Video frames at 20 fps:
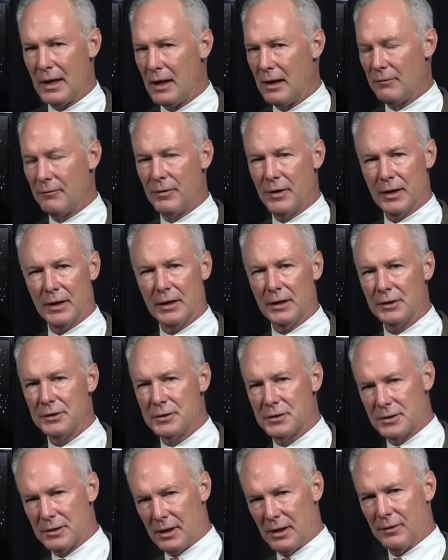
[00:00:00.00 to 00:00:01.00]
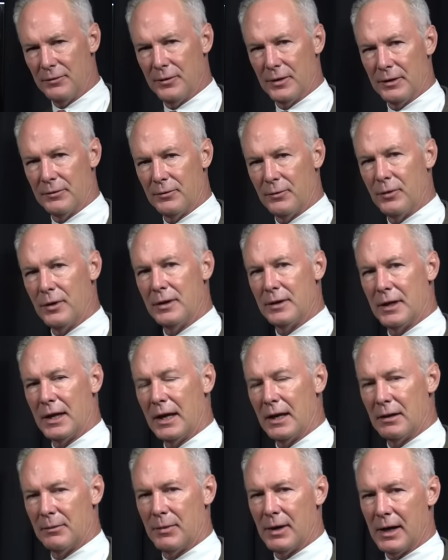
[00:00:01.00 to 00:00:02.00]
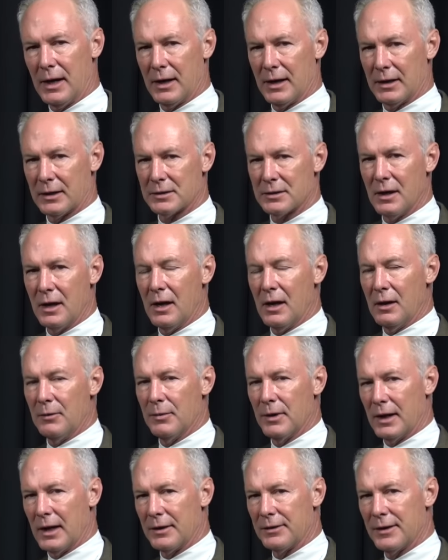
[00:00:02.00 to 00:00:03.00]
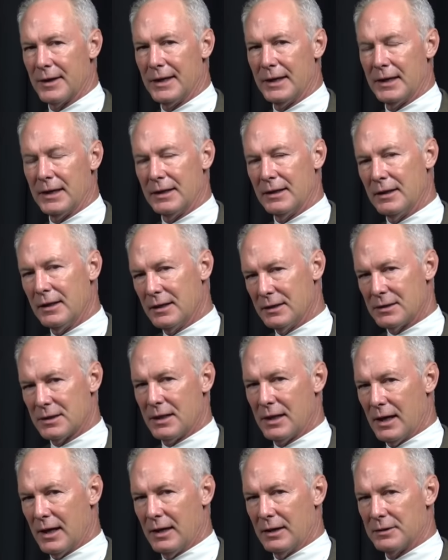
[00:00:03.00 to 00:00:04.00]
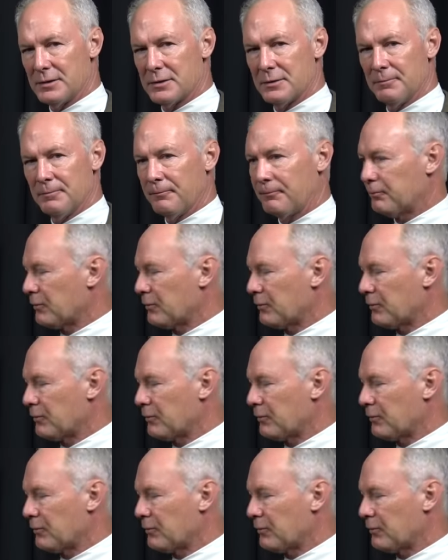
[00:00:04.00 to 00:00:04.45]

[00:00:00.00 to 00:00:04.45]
I'm very conservative with antibiotics, but I think in this case,